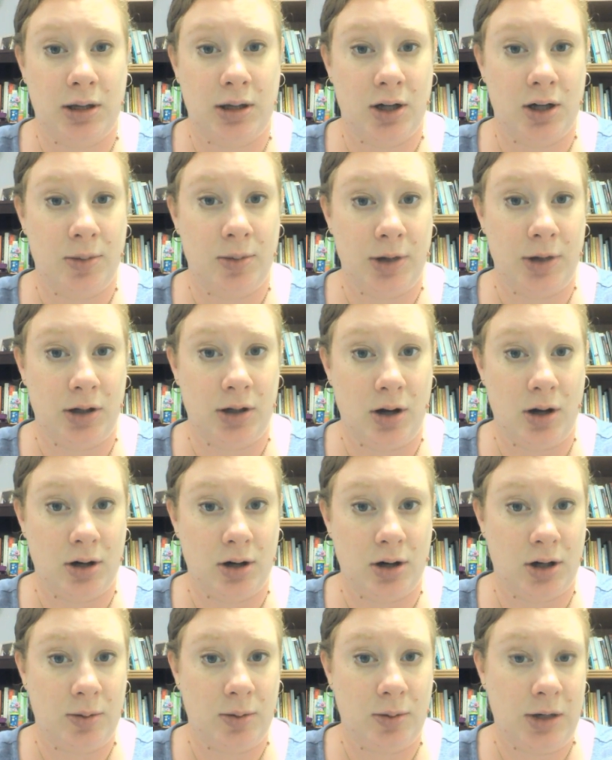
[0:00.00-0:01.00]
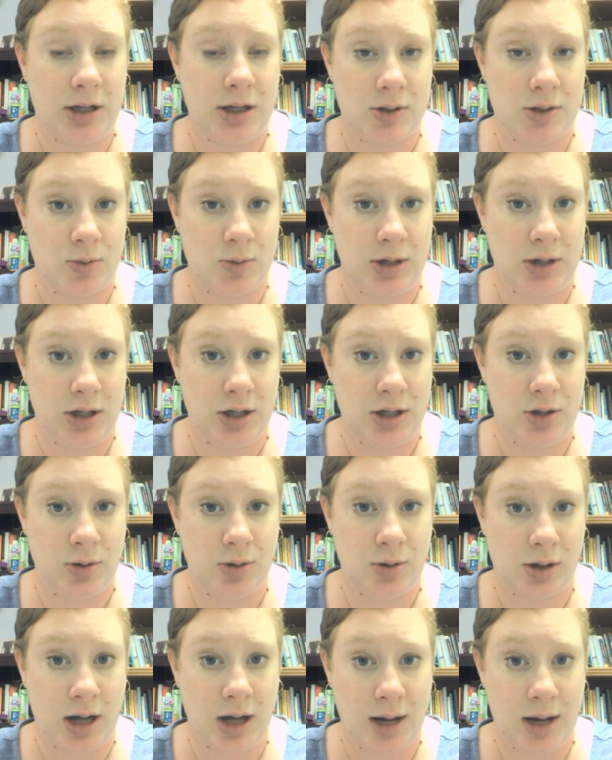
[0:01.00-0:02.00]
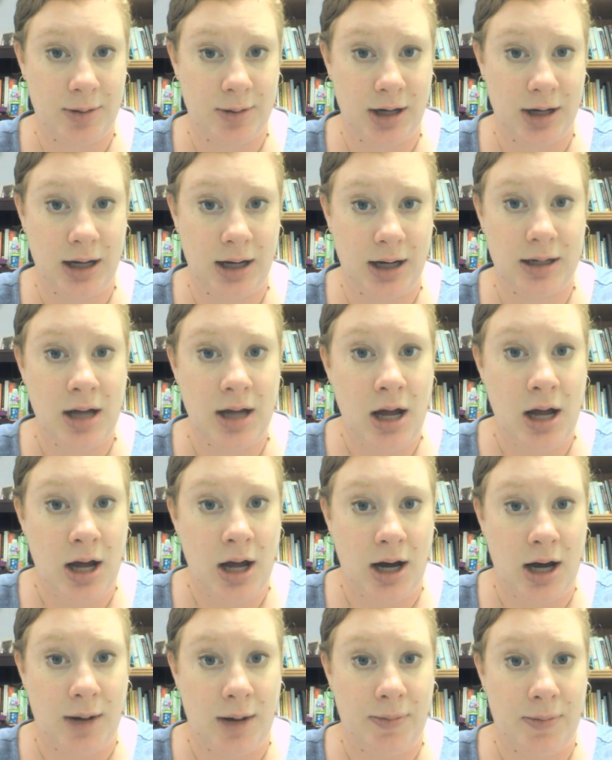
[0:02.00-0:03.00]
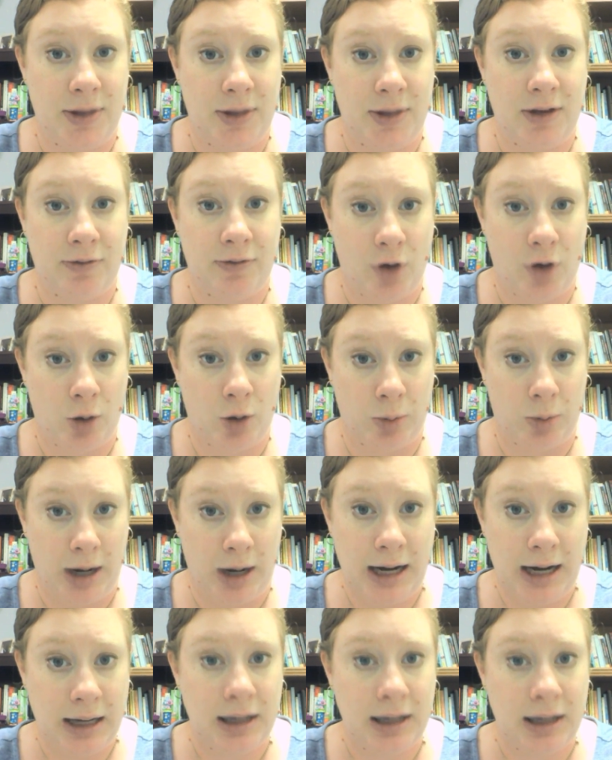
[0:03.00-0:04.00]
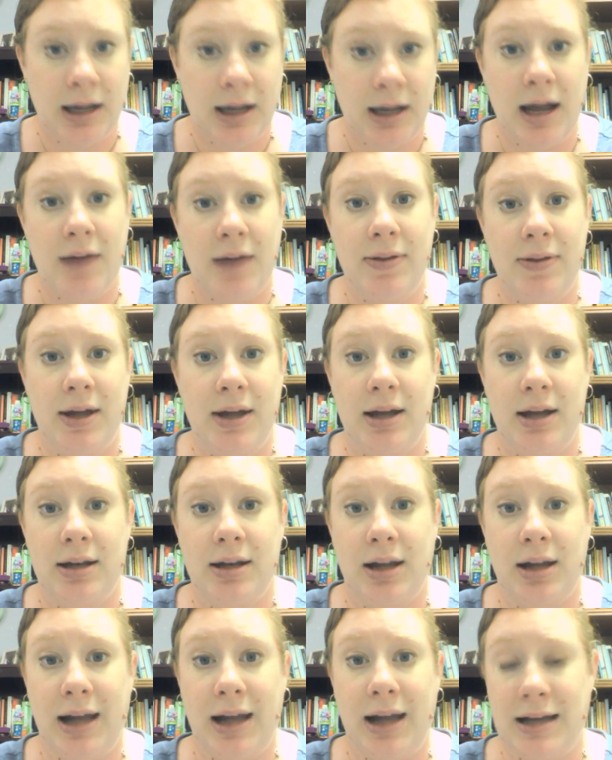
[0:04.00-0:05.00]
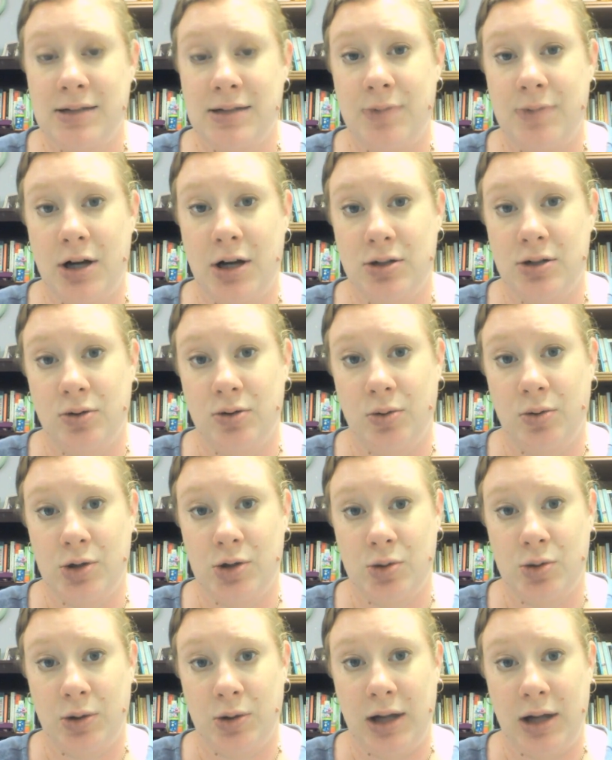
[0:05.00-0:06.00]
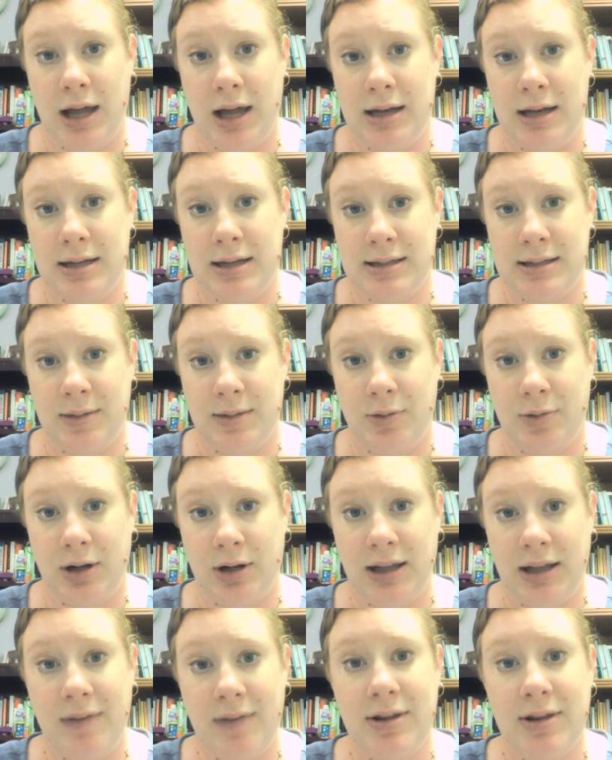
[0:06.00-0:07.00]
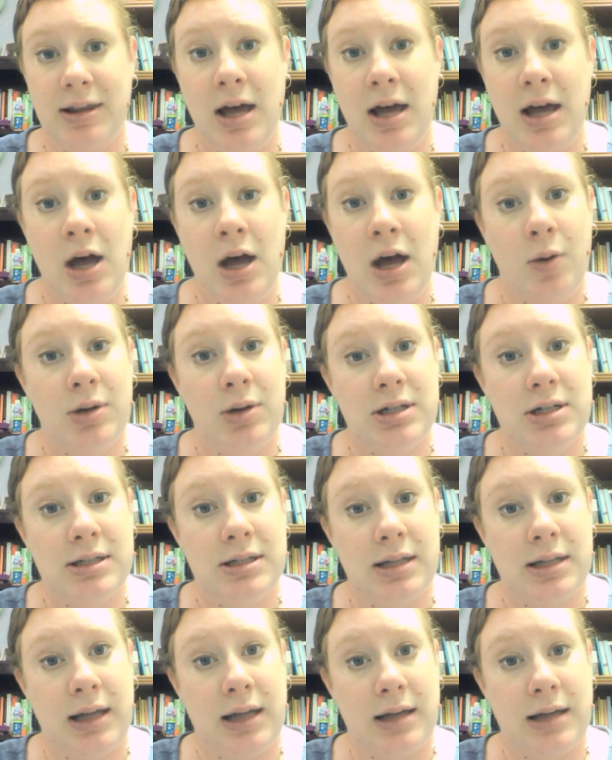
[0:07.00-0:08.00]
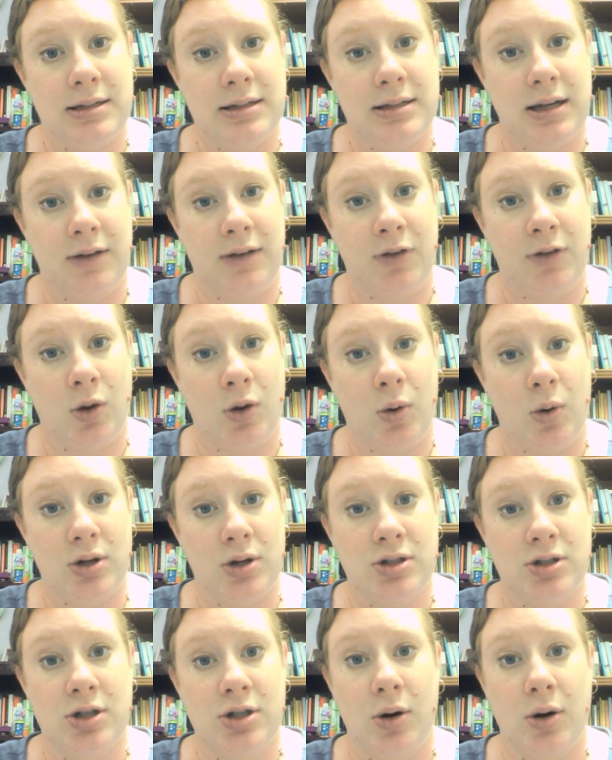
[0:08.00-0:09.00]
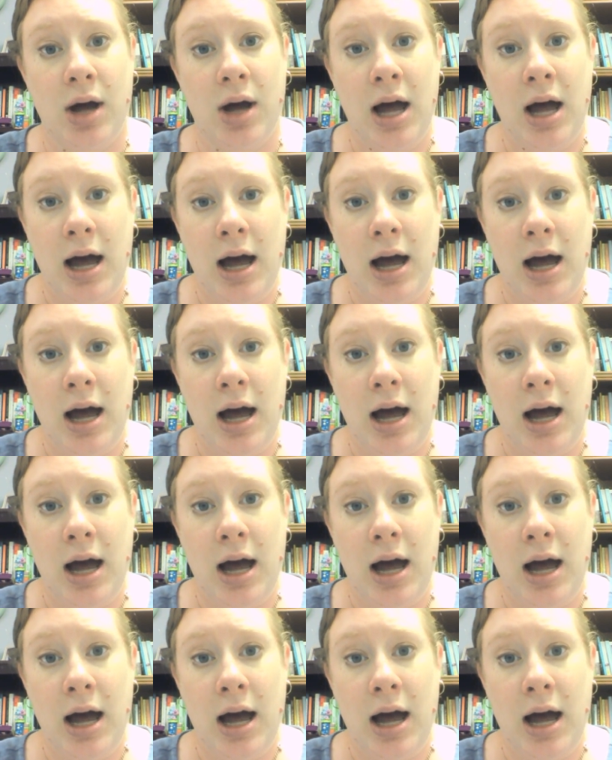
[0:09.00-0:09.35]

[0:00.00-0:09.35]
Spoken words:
a little bit longer because we need to accommodate the fall break, and then the last module, which will end December 11th, which is the last day of the course. So